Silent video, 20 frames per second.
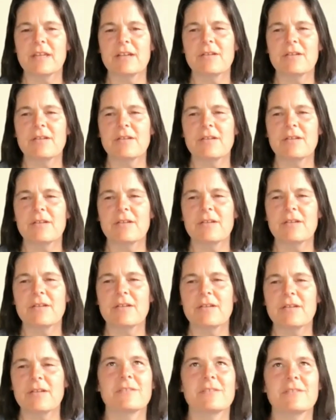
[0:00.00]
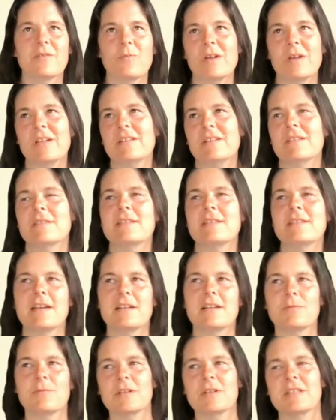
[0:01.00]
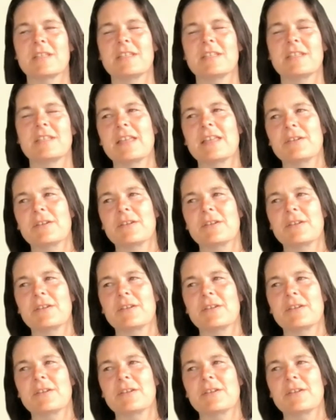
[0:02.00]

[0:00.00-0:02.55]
okay, well, I don't want to start on one end of town and work the other.